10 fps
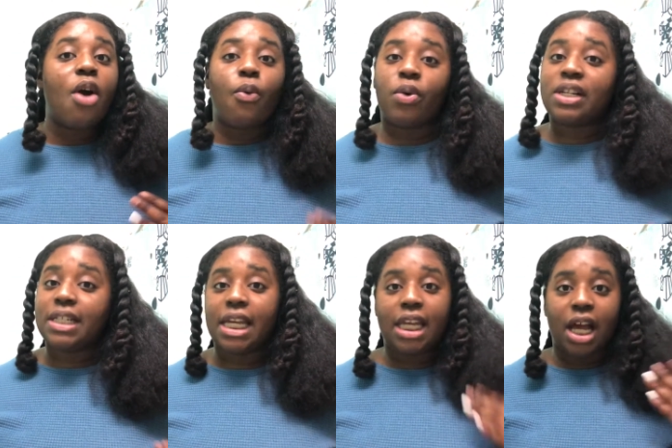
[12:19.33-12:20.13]
want to
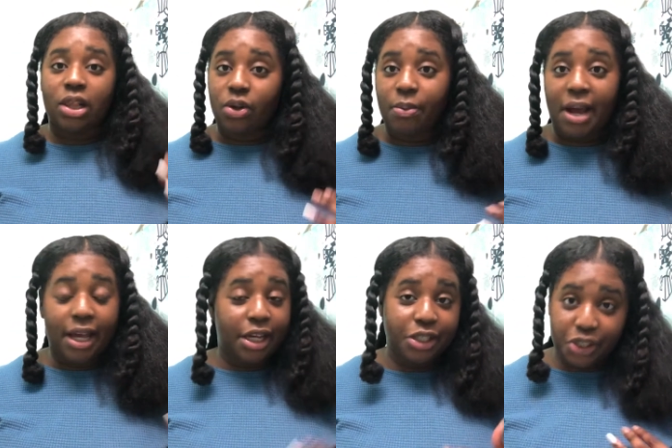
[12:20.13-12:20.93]
take y'all along my
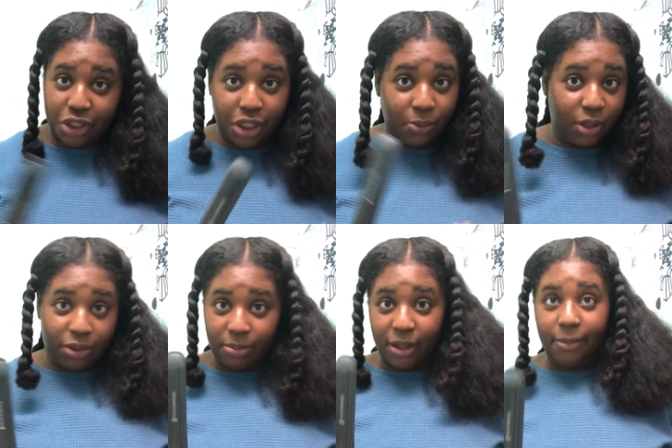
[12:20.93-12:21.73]
hair journey with
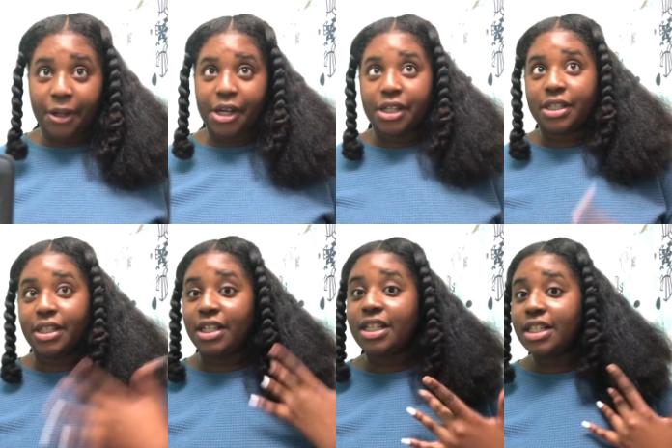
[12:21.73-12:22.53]
me because
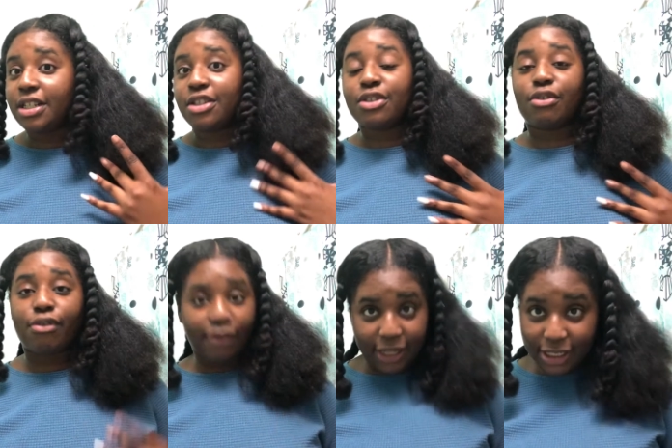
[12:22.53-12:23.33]
this is
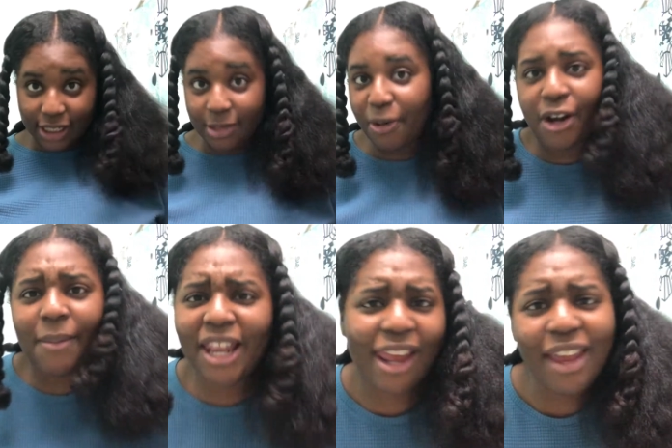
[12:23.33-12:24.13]
crazy. It's part of my
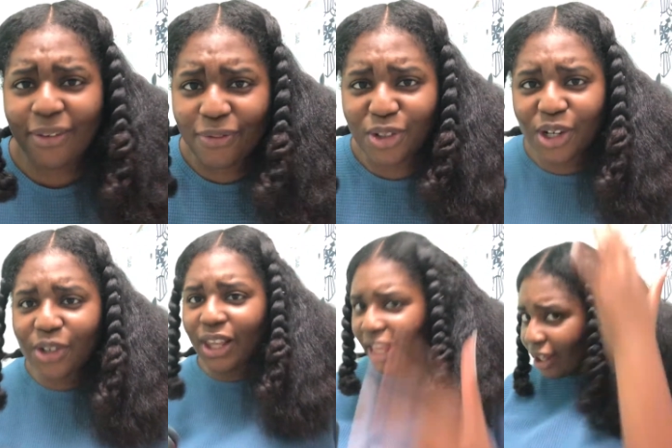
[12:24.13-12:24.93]
life, you know?
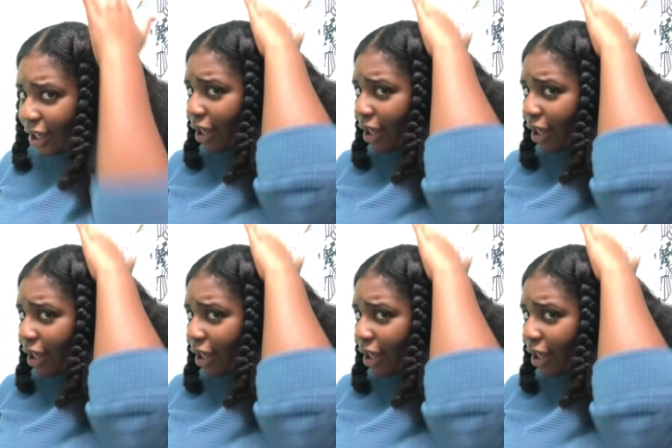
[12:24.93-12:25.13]
Like,